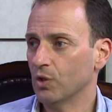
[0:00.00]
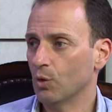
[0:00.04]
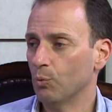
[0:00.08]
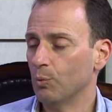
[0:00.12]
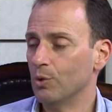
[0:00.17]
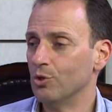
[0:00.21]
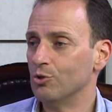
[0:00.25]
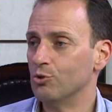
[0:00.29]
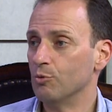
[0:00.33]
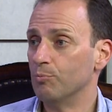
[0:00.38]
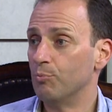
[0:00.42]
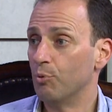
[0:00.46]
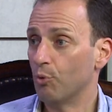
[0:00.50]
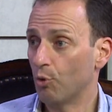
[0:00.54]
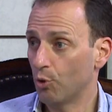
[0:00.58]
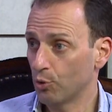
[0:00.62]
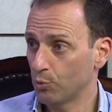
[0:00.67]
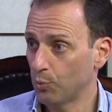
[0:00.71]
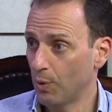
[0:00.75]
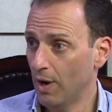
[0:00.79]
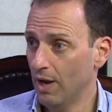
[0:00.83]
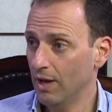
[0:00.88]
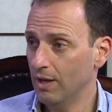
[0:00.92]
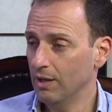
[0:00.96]
We do
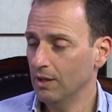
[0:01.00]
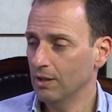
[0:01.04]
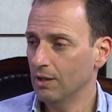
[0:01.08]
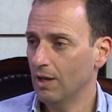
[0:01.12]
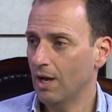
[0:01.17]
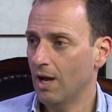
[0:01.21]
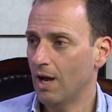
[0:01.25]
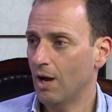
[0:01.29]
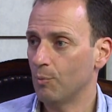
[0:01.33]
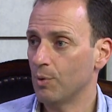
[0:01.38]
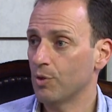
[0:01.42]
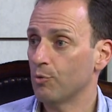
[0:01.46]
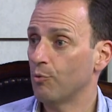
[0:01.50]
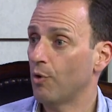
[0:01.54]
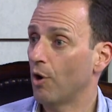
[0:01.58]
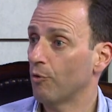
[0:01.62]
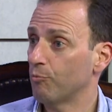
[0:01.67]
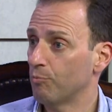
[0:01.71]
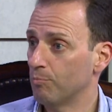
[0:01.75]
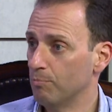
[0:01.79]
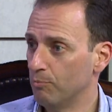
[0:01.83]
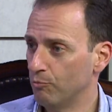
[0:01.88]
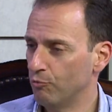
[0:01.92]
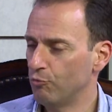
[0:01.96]
Broadway with
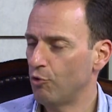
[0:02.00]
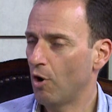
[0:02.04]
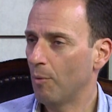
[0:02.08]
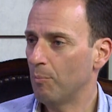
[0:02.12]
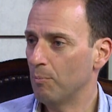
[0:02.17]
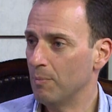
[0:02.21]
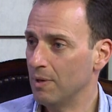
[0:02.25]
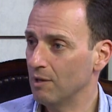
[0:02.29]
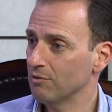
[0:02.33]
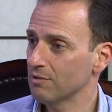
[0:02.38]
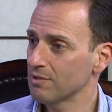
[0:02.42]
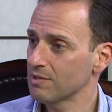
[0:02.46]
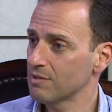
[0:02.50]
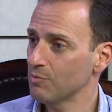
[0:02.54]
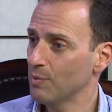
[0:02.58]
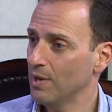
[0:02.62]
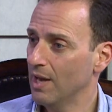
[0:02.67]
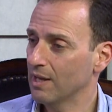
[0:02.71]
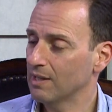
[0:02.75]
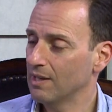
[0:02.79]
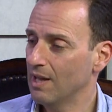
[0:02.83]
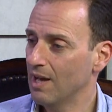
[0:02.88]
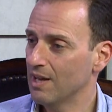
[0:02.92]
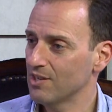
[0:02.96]
Rob Mills
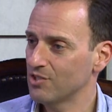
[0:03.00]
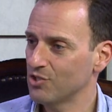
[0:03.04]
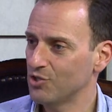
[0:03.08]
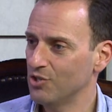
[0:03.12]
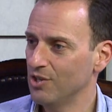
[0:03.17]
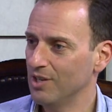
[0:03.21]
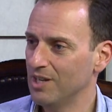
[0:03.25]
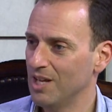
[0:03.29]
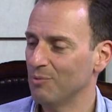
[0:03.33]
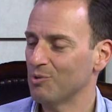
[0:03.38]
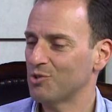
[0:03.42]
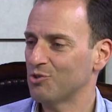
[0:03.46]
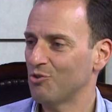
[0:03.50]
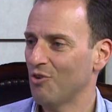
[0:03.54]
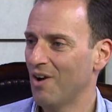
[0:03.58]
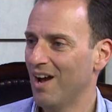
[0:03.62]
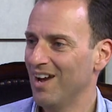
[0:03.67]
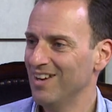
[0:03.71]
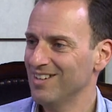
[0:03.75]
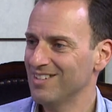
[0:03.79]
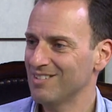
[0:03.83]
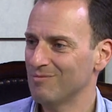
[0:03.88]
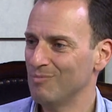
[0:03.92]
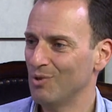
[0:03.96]
we had last year, and he was
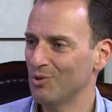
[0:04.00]
great,